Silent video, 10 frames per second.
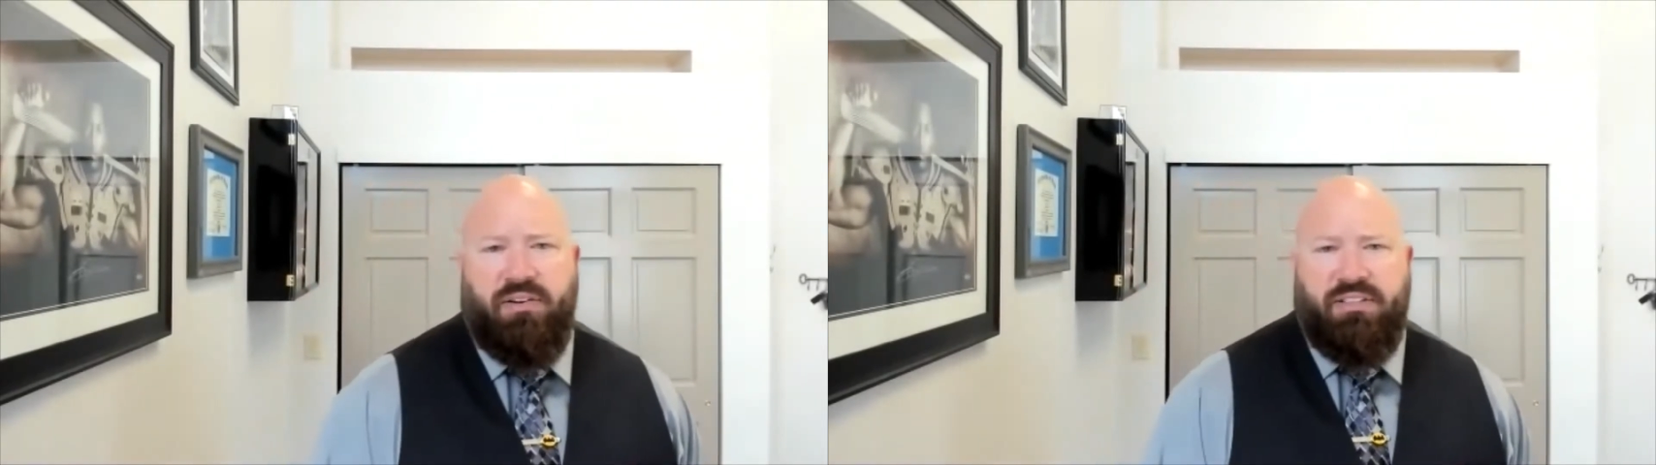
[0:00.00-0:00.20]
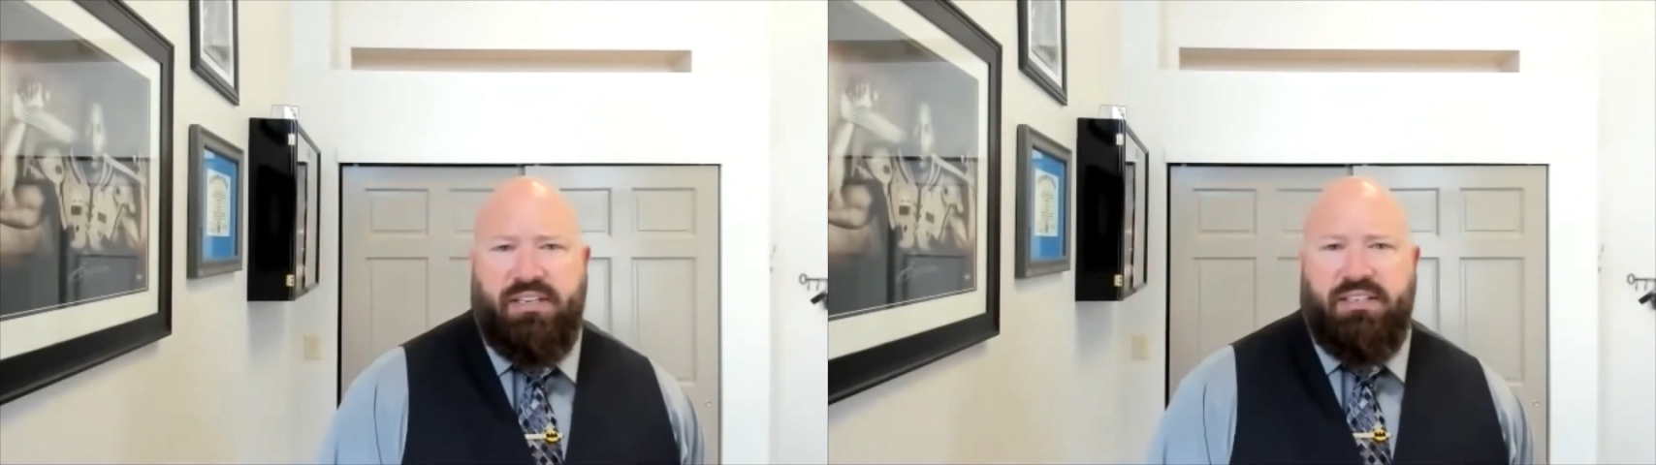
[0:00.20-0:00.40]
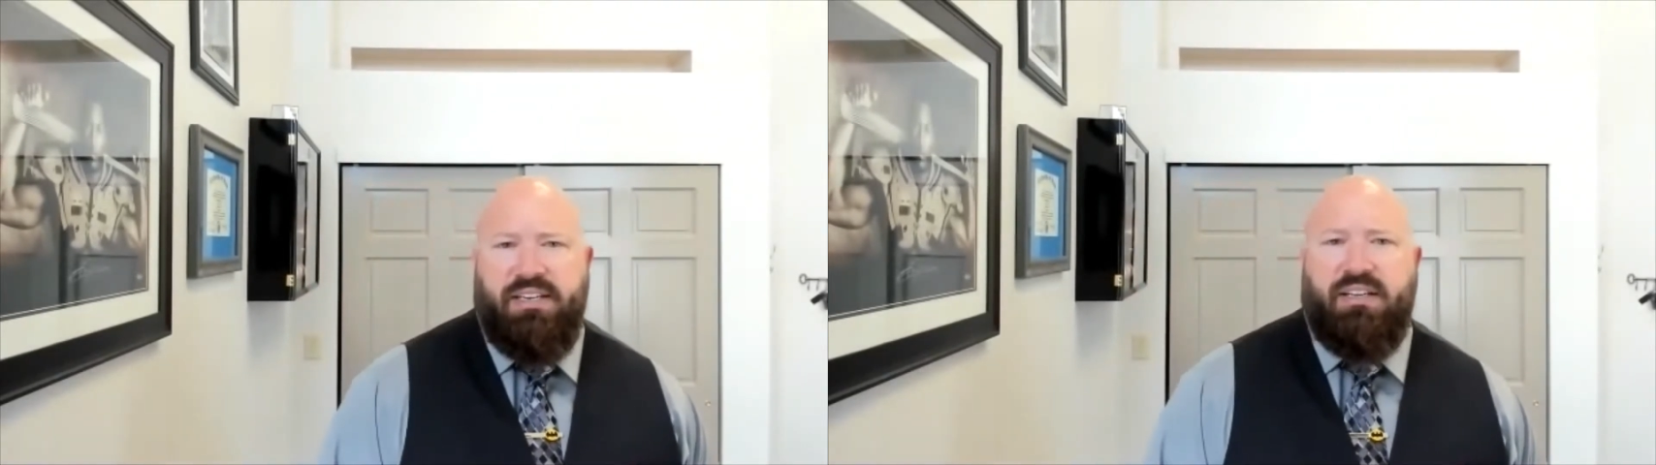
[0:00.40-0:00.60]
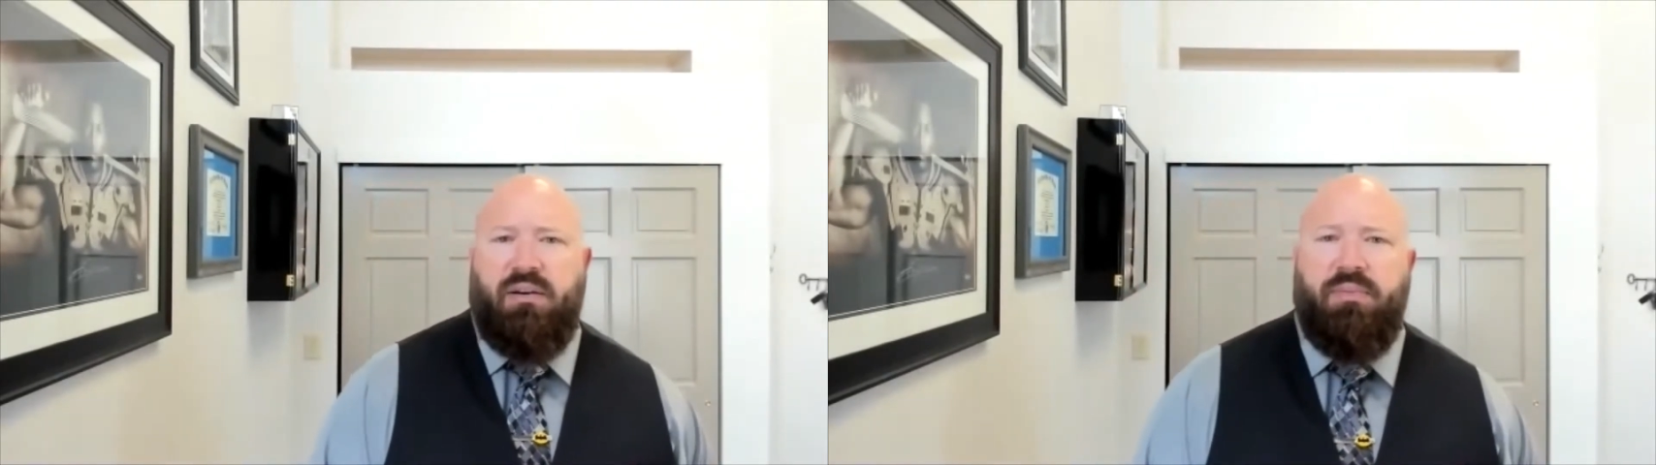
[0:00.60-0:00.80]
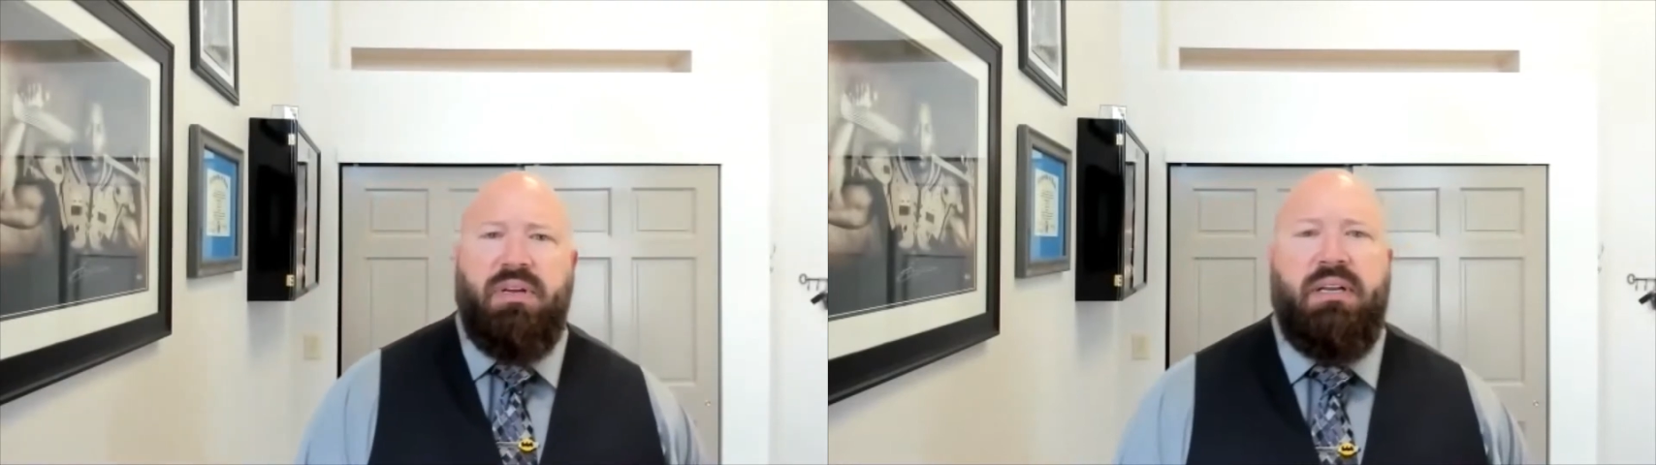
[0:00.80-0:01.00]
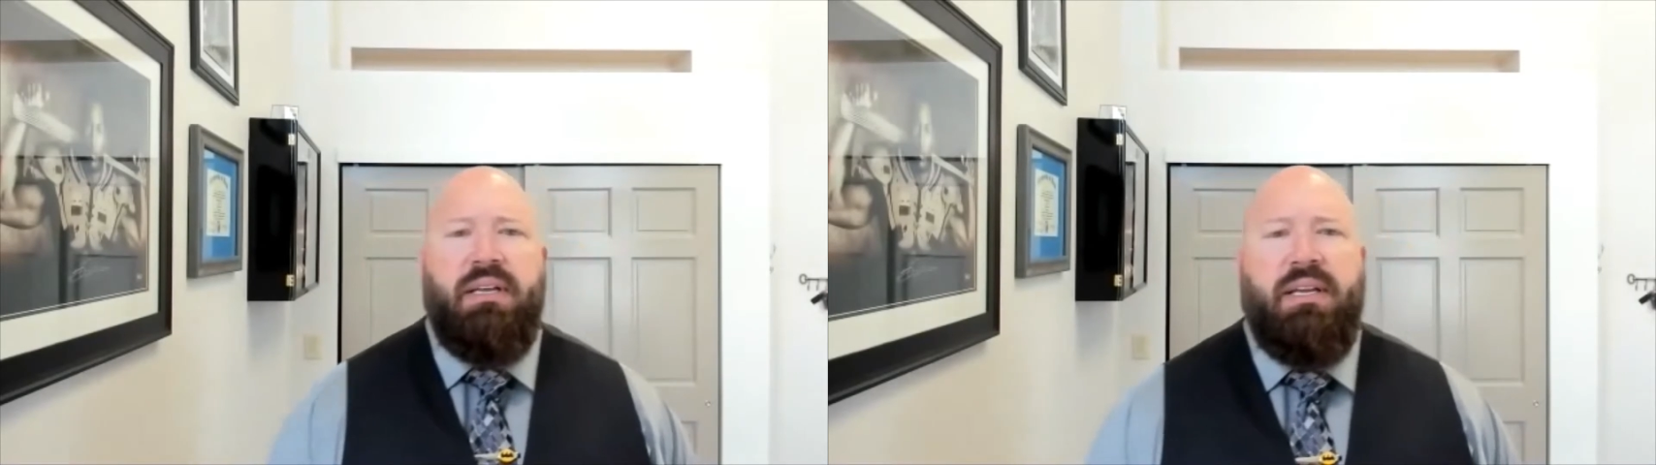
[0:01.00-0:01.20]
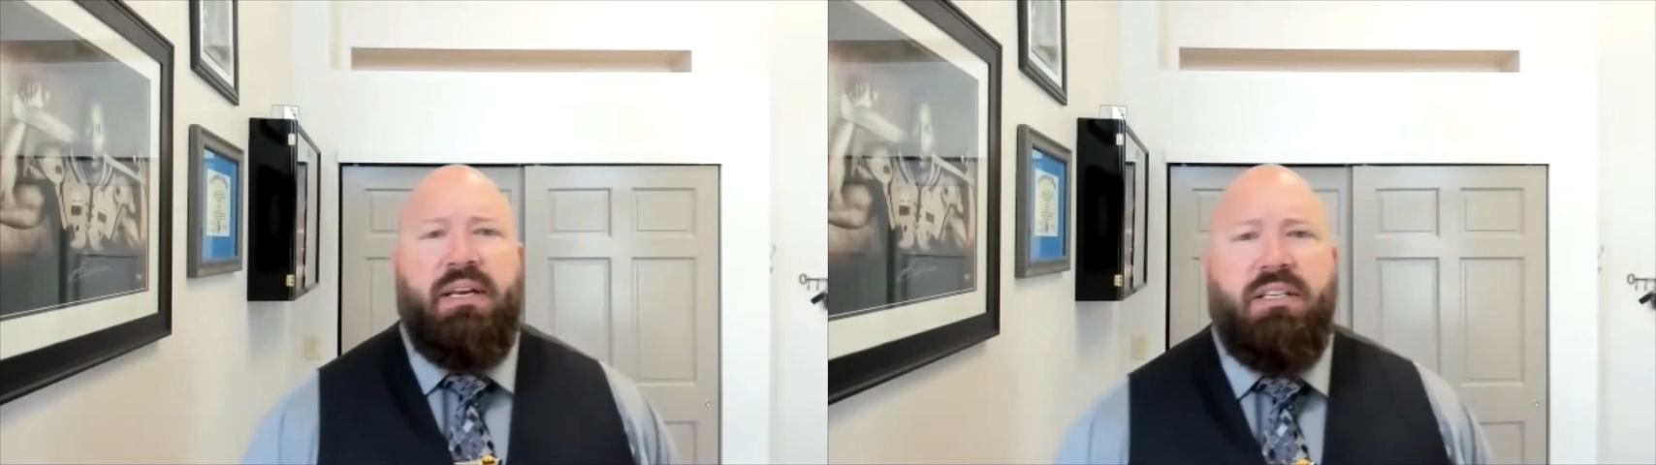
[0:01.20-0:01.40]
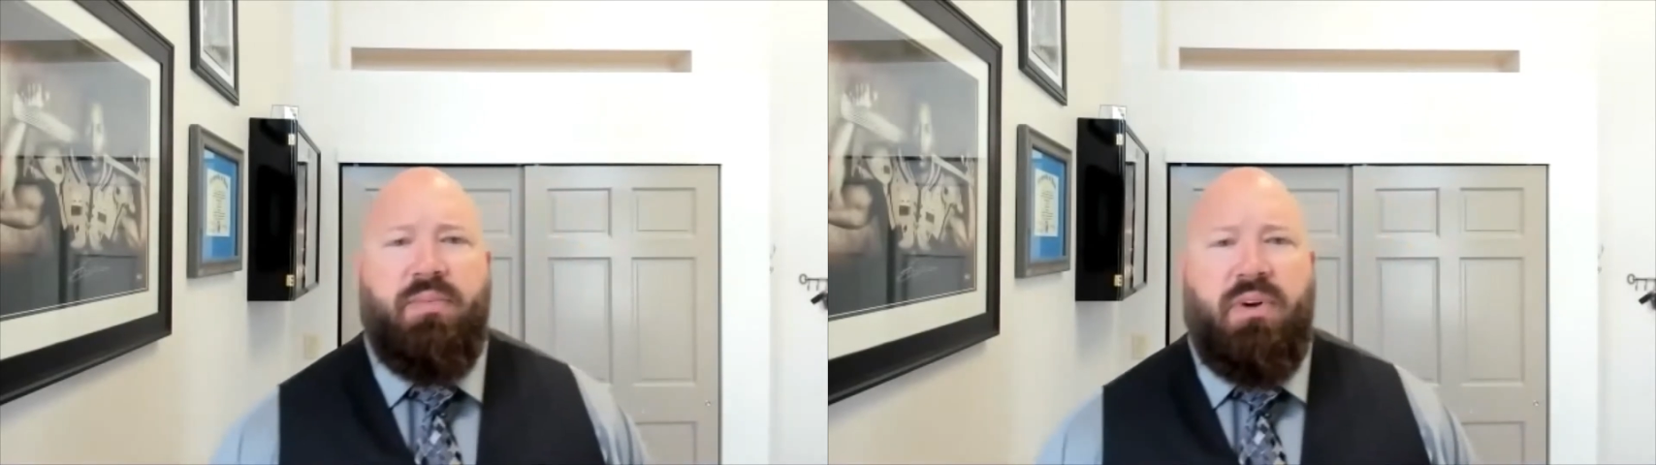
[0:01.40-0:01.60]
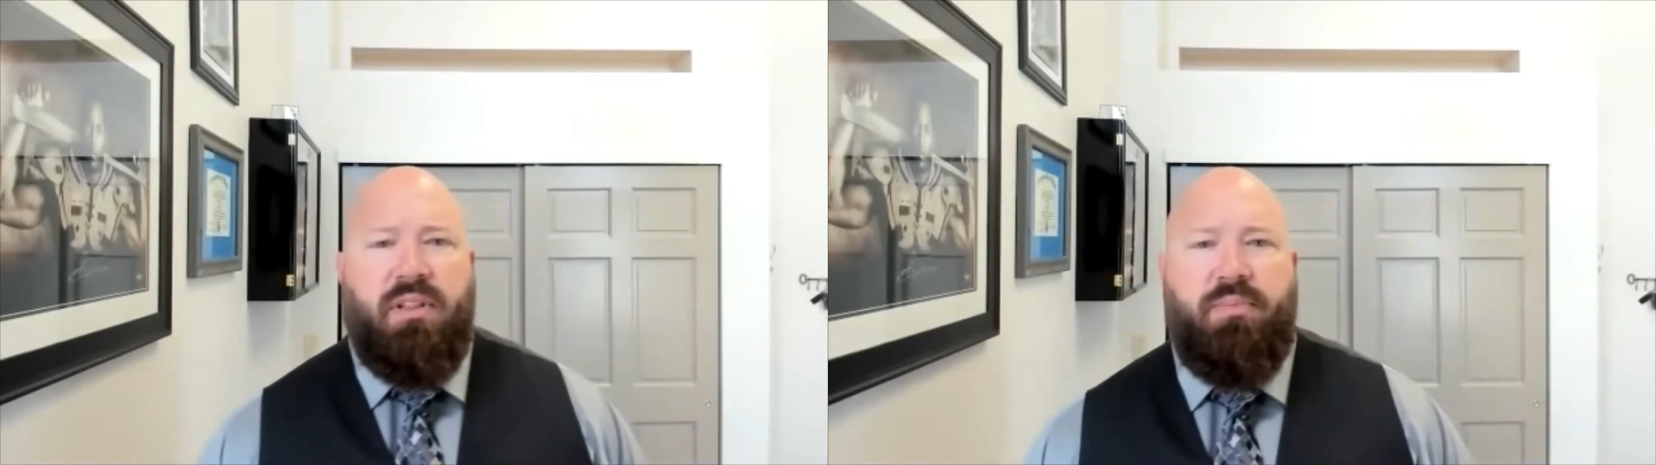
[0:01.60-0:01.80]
Debt to income is among the